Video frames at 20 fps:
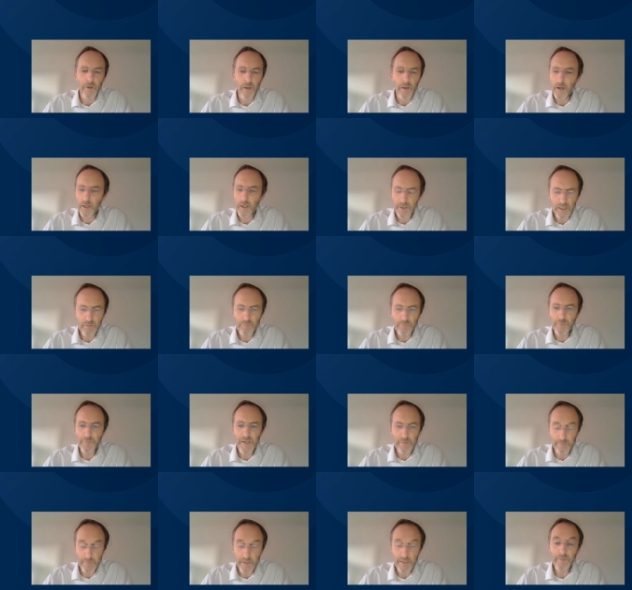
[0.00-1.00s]
large number of
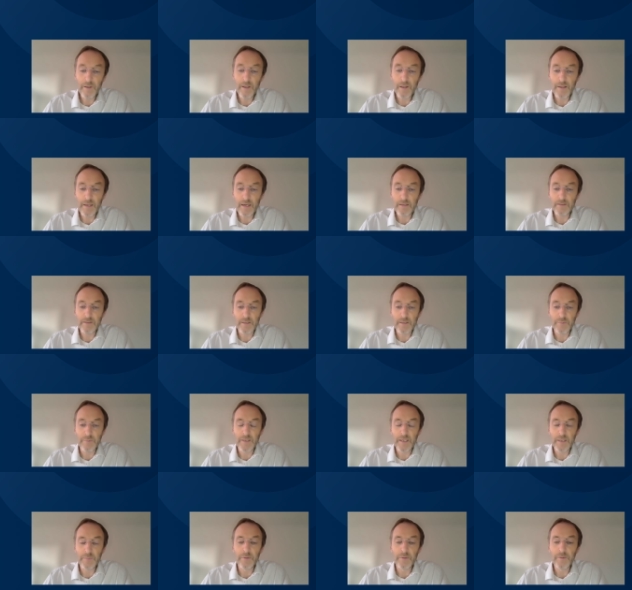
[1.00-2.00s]
people, many, many thousands of
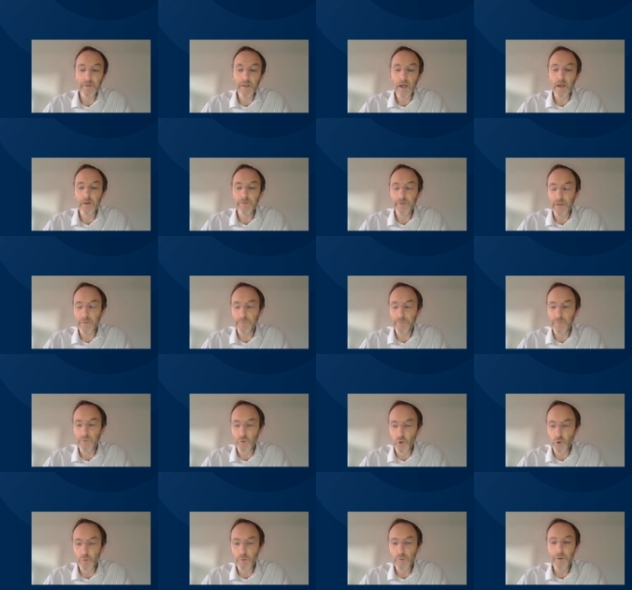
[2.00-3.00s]
people over the
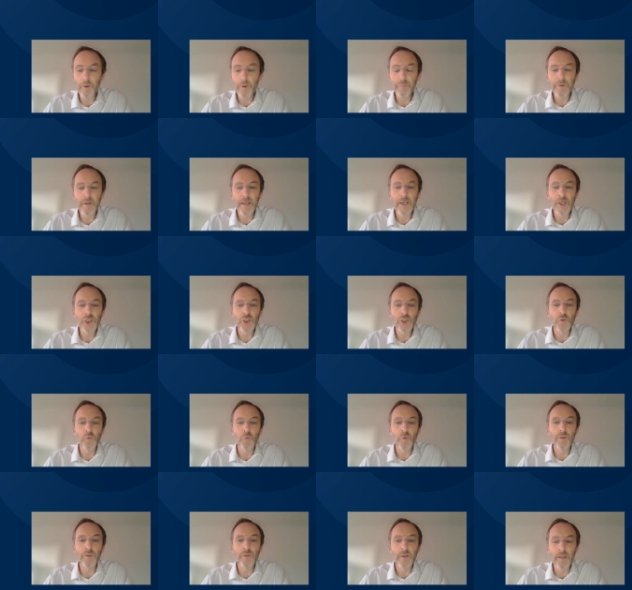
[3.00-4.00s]
normal
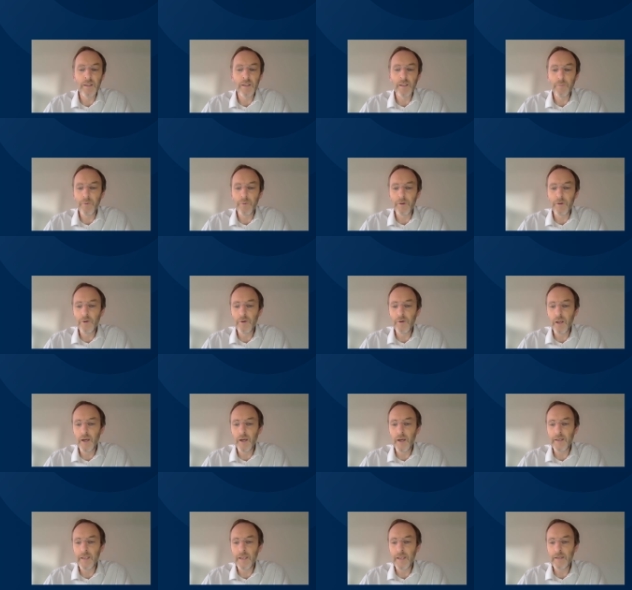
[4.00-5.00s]
population. In the blue
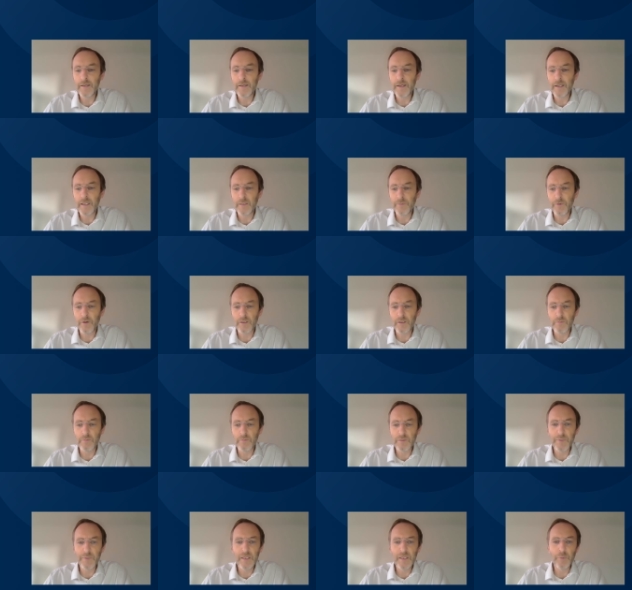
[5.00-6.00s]
line here down at the bottom
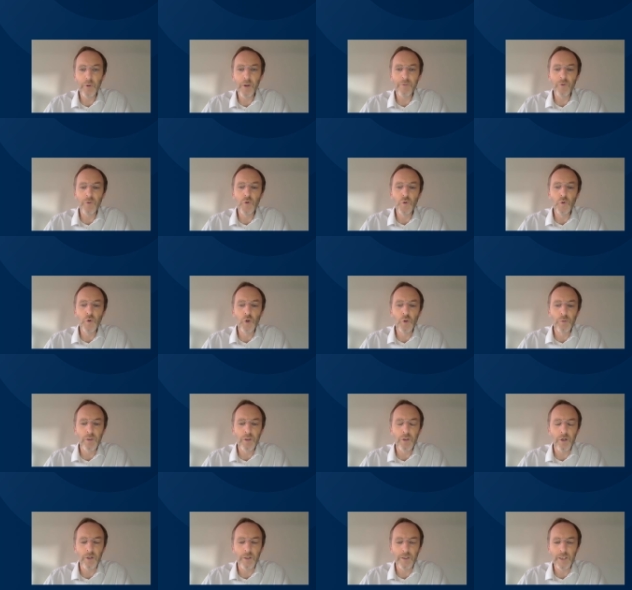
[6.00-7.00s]
is people who have normal
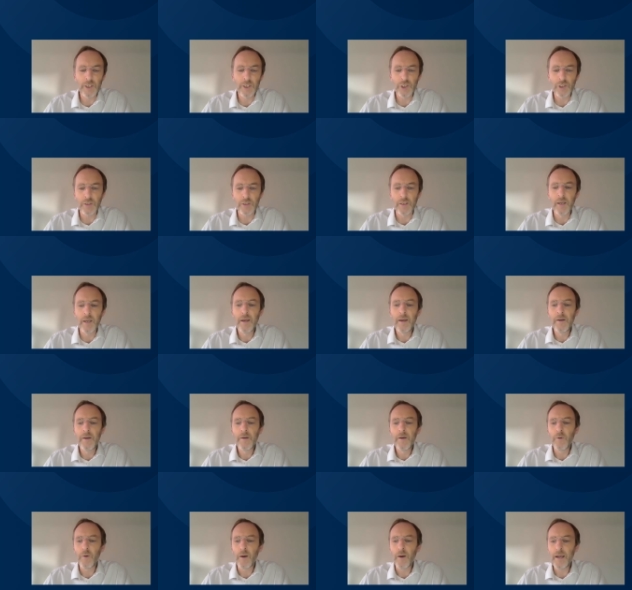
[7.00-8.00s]
cognition,
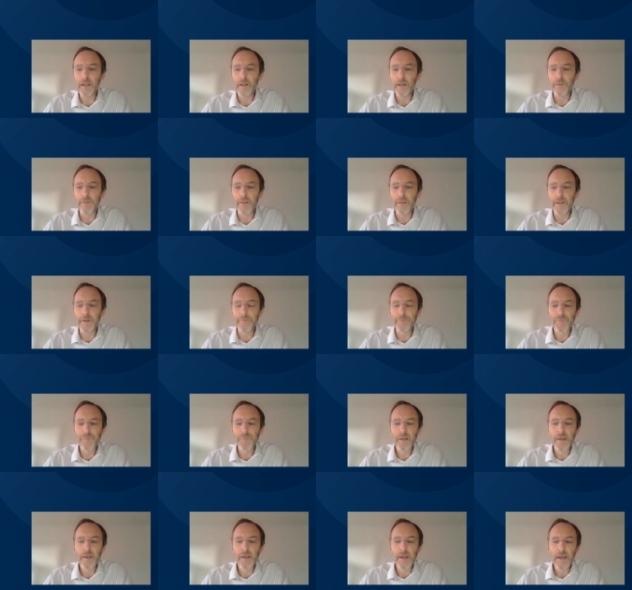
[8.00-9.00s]
who are healthy.
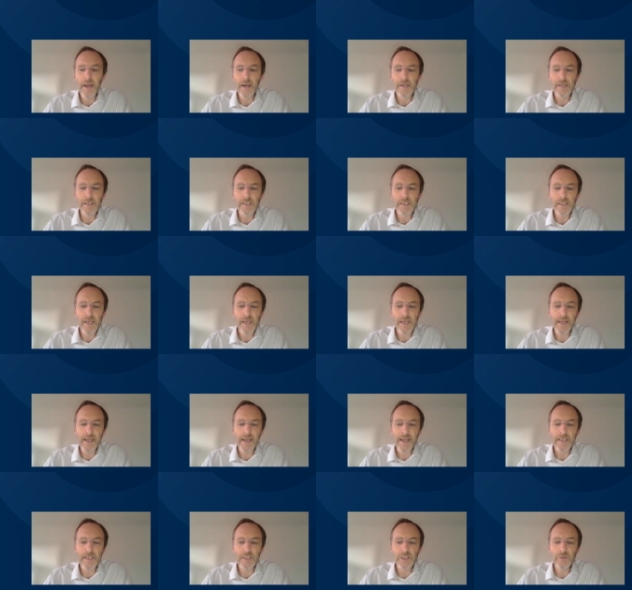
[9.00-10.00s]
And it's saying,
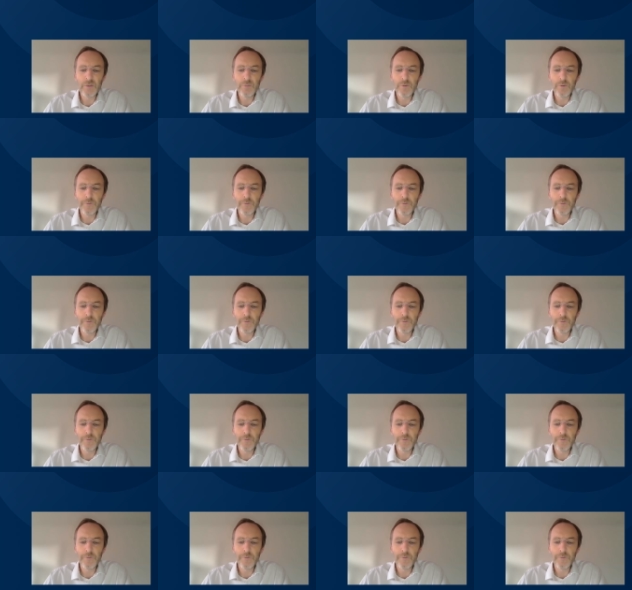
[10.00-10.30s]
as you